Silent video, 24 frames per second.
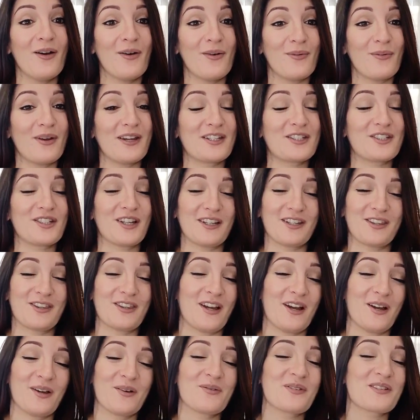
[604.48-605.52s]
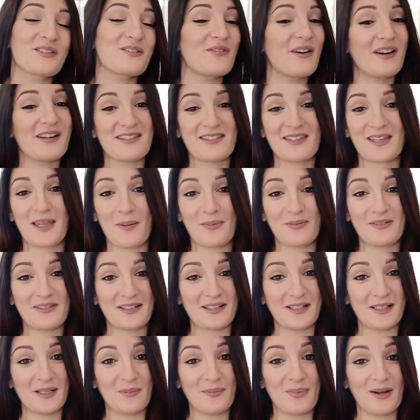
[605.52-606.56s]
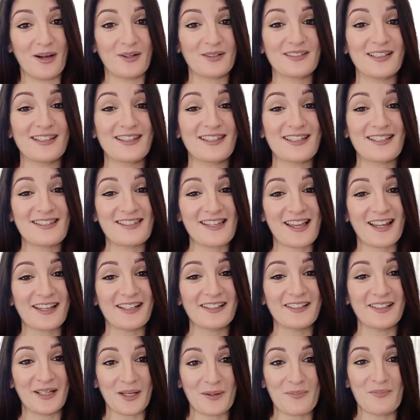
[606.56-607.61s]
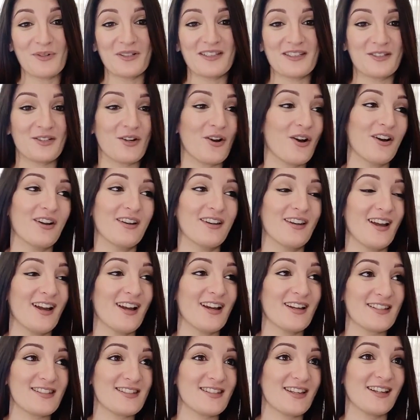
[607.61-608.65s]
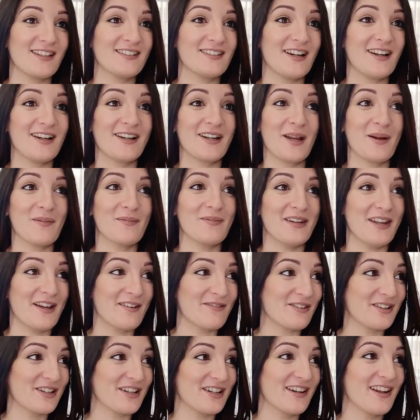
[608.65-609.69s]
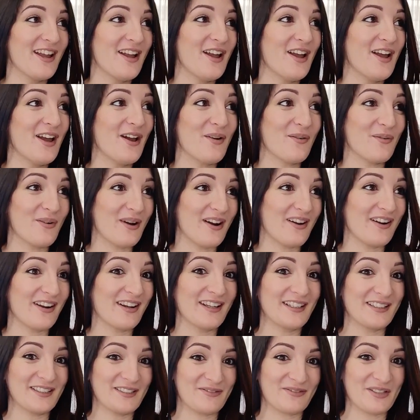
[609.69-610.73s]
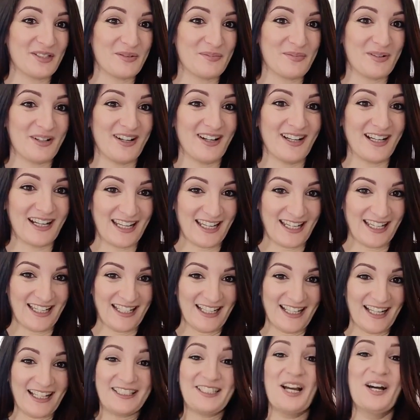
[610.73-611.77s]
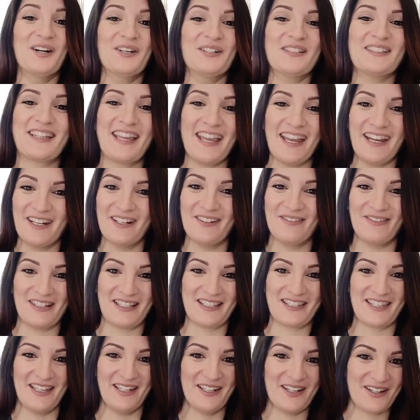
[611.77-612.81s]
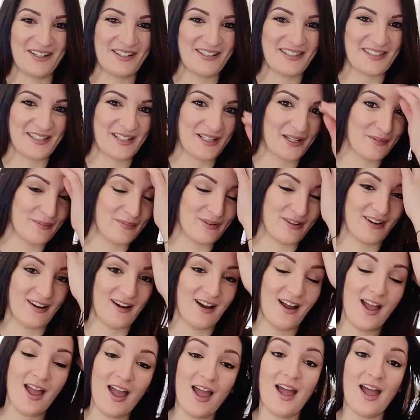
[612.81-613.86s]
which I was very skeptical about, and the second I put it on, I said, I am never wearing a different bra again. I don't care if it's a nursing bra.